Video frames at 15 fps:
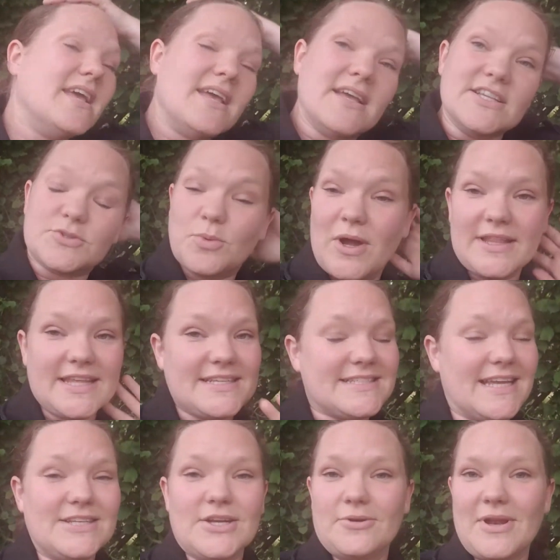It's why they
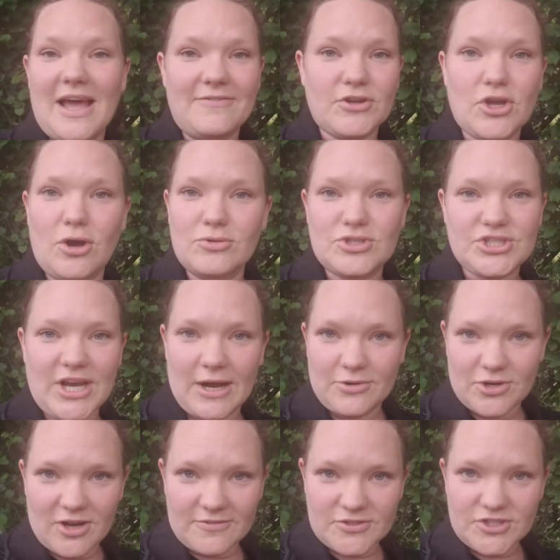say don't have a cold
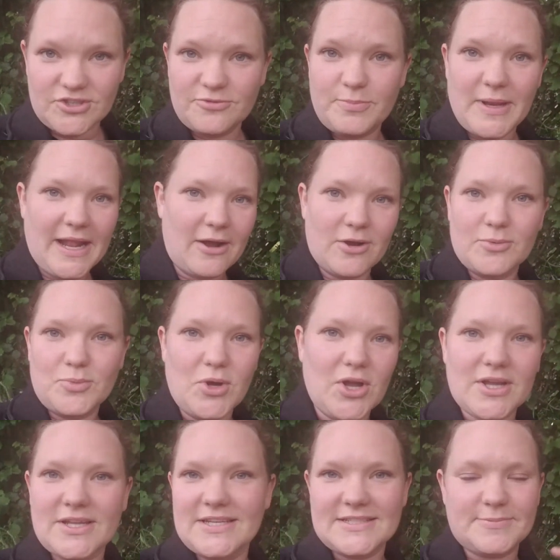shower after you've been out at
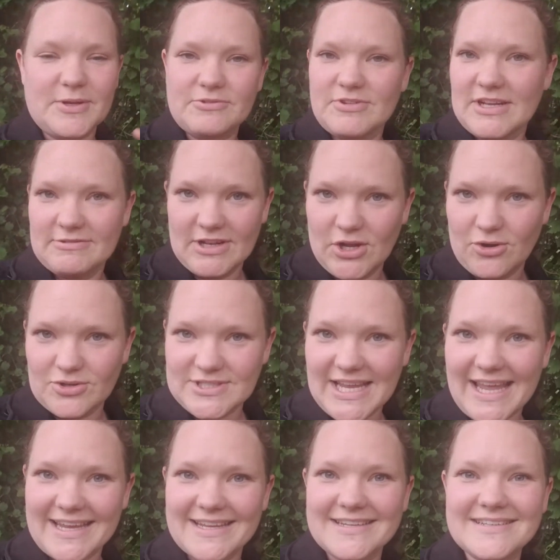work and it's been a really, really hot
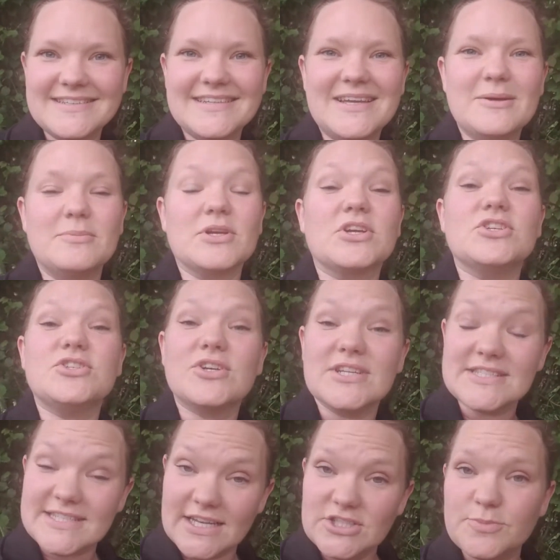day, because you
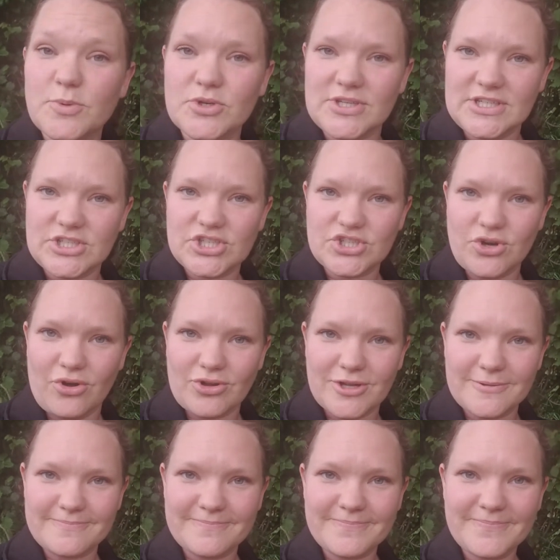can send your body into shock.